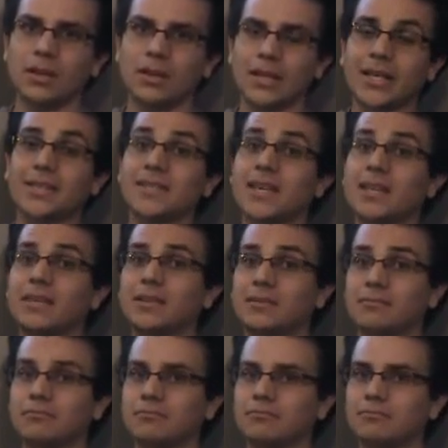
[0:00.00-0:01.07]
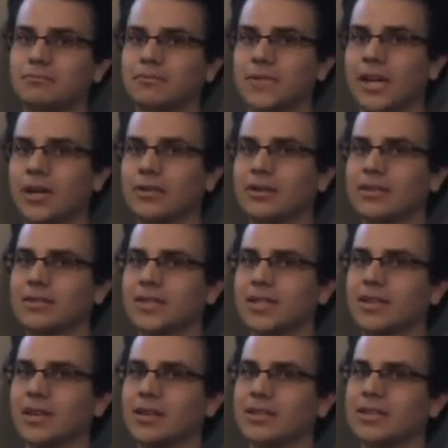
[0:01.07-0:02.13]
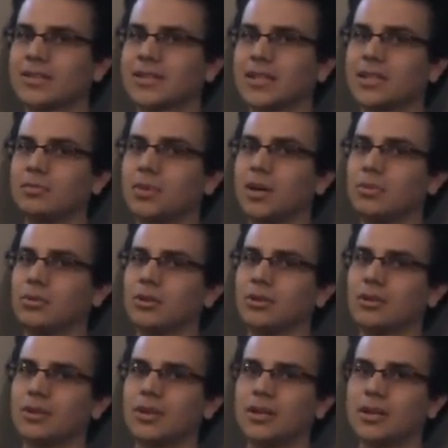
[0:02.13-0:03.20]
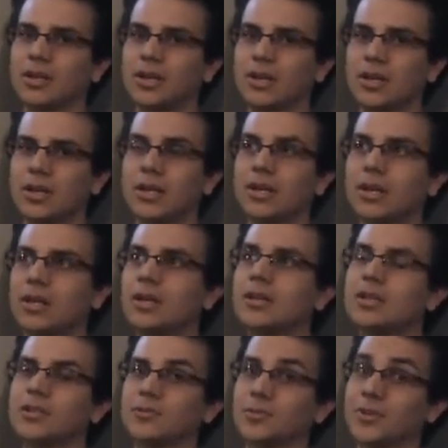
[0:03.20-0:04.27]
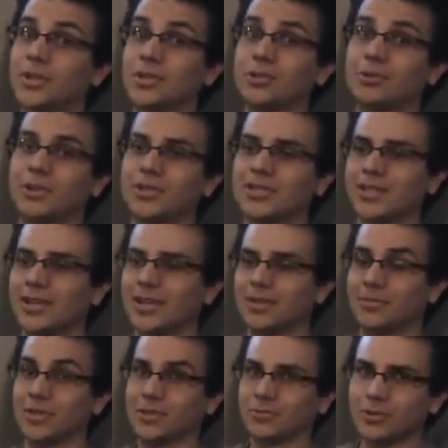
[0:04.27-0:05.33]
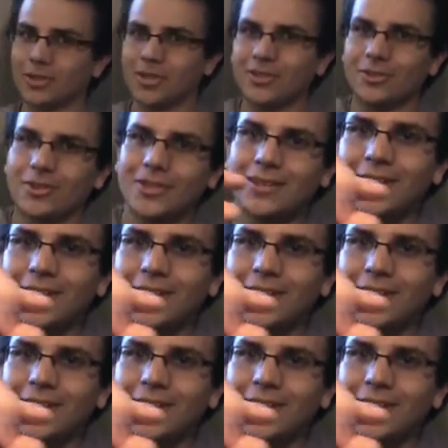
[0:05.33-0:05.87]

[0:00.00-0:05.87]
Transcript: like I said, the area inside the bubble is from here to our sun, but it's really only